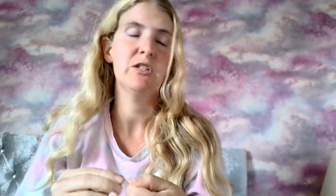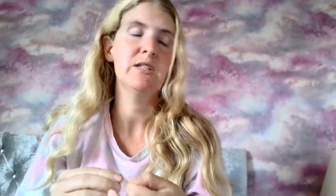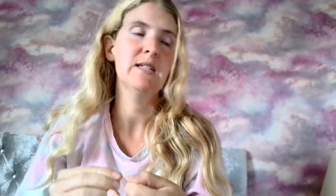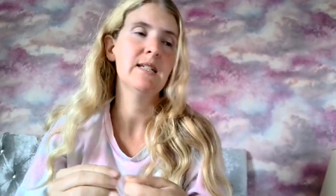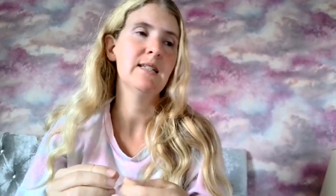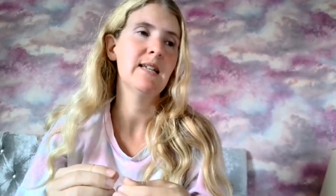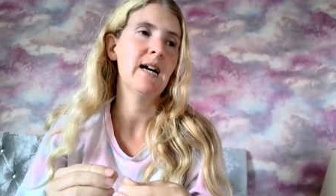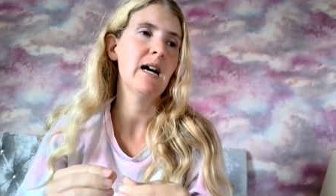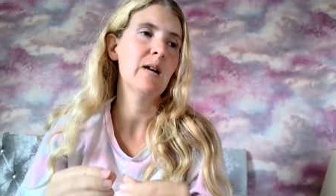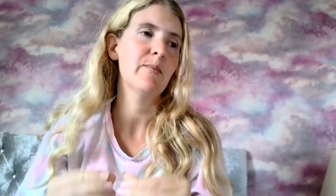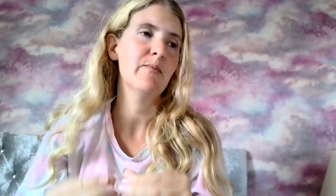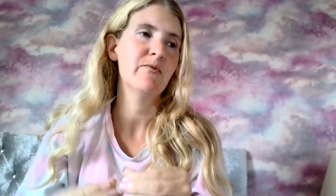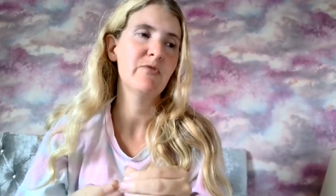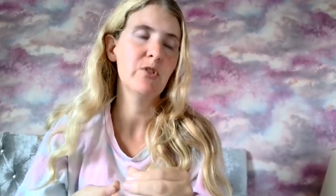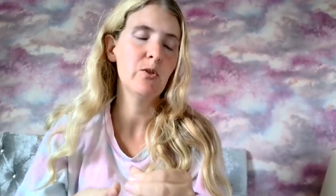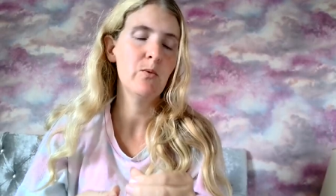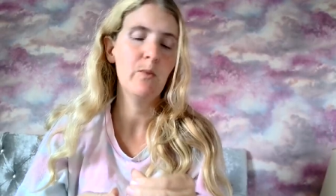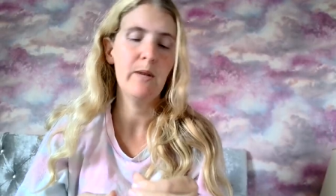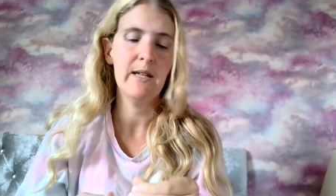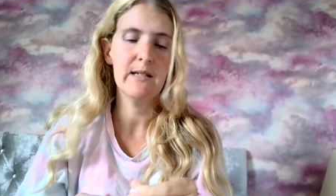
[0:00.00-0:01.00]
She did that a
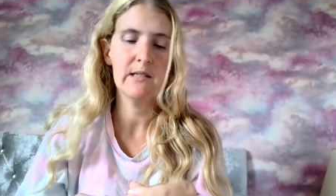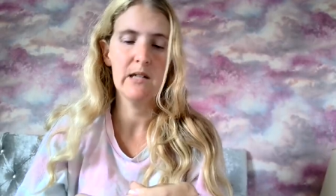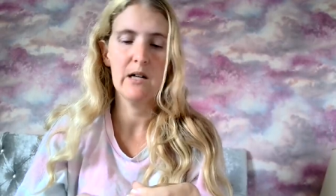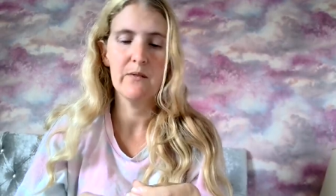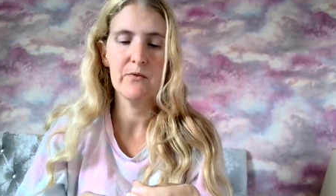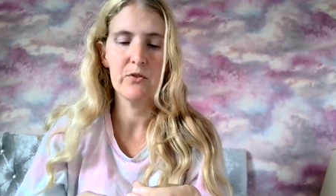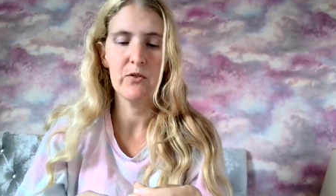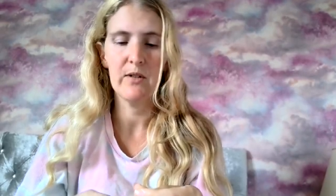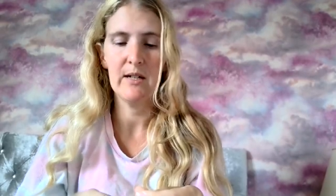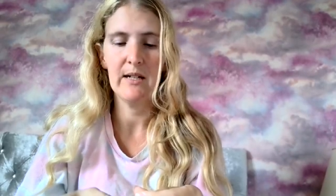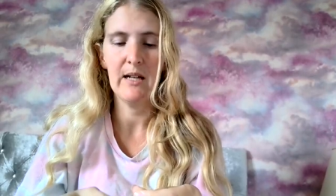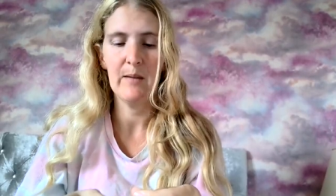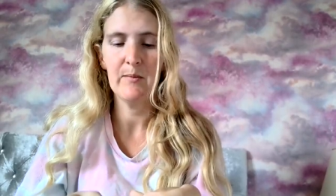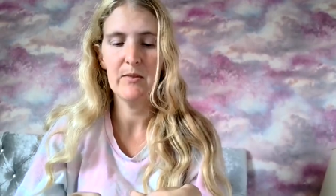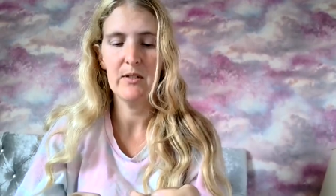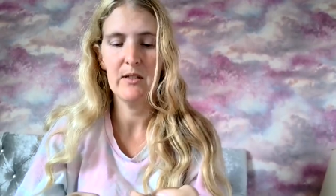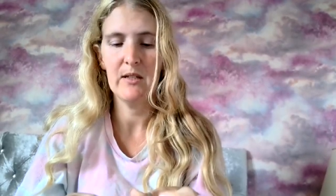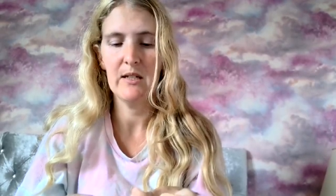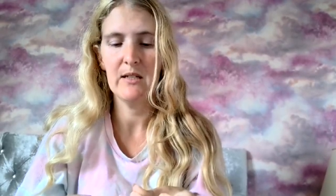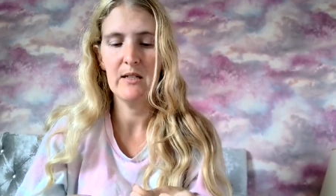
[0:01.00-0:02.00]
few weeks after I
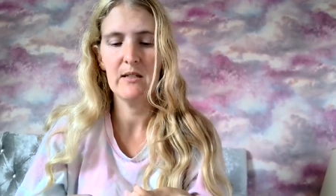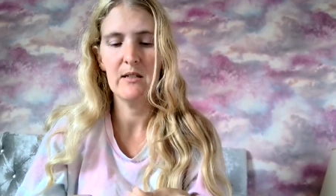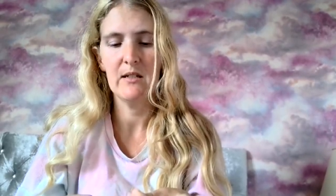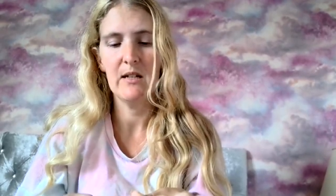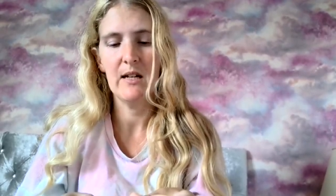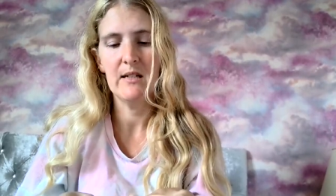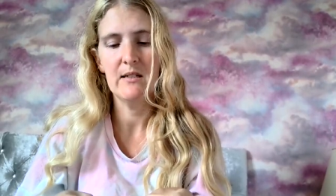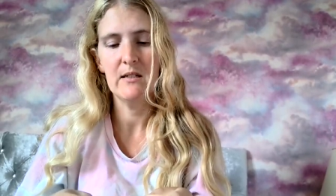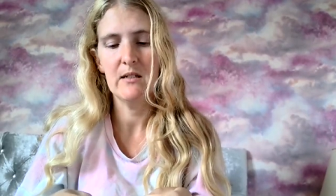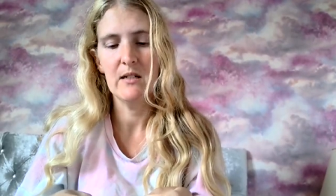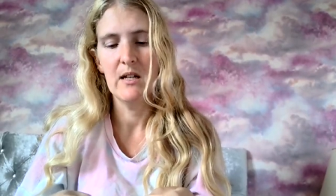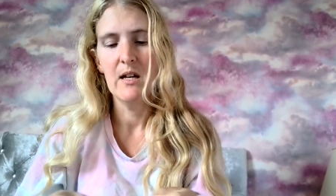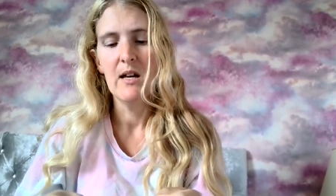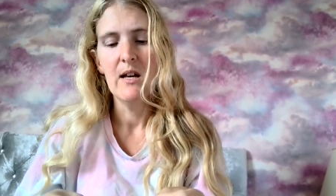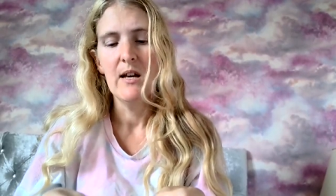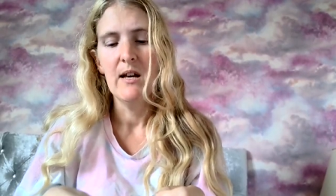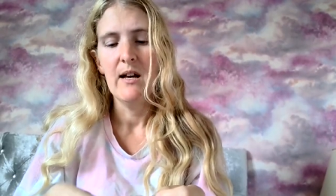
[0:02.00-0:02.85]
named her this, and and